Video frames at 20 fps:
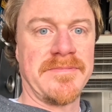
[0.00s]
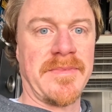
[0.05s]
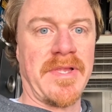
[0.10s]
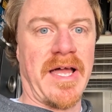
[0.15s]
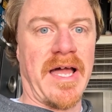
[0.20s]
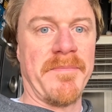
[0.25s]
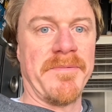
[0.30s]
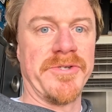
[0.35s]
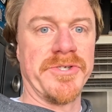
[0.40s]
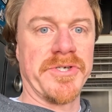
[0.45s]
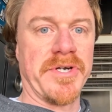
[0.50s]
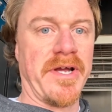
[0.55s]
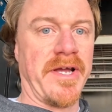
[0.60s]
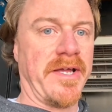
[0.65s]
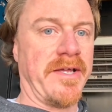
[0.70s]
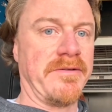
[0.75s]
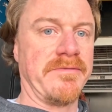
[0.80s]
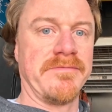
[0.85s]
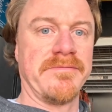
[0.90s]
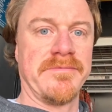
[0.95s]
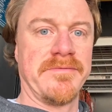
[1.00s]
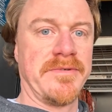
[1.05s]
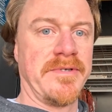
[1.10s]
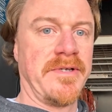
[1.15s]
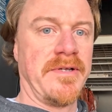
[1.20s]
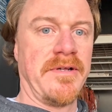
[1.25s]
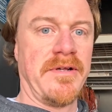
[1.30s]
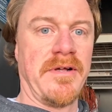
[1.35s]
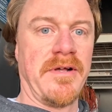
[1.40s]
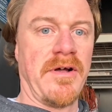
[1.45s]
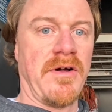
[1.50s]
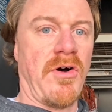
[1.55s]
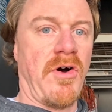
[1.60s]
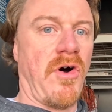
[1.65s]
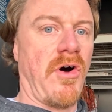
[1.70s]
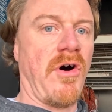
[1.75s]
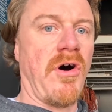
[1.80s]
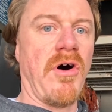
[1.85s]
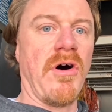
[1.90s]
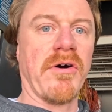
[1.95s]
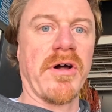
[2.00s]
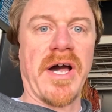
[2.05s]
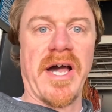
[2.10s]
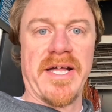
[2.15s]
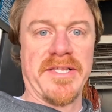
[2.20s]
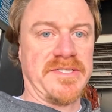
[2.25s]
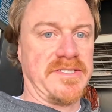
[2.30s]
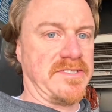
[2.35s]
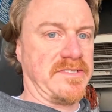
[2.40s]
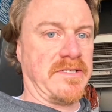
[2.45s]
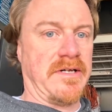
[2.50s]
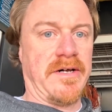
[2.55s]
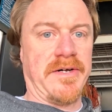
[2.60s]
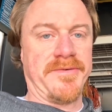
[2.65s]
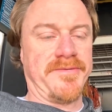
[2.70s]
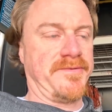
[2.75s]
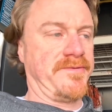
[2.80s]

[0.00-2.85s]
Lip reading: I've been trying all kinds of stuff,